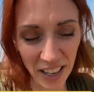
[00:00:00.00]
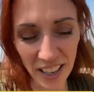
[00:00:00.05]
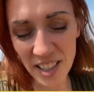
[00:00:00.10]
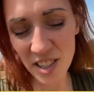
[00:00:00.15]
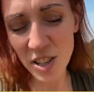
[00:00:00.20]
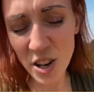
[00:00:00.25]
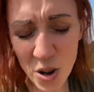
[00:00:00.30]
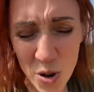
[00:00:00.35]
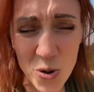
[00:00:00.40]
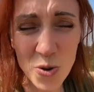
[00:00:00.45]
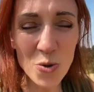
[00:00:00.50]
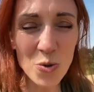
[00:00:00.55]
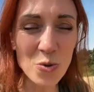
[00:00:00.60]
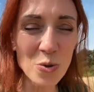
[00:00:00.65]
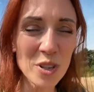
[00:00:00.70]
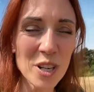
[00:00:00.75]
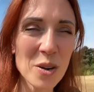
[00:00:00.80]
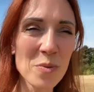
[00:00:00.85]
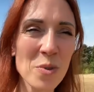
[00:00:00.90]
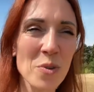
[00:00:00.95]
It's cool.
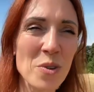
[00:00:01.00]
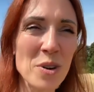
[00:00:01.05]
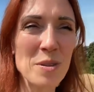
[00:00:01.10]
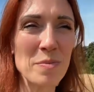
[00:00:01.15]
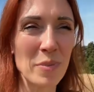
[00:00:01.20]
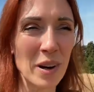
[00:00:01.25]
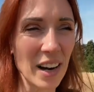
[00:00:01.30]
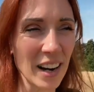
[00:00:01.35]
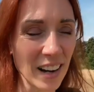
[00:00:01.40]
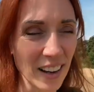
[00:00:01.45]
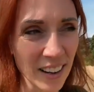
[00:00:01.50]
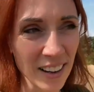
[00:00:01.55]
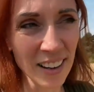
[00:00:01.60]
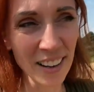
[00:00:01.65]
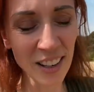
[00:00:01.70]
Don't worry about it.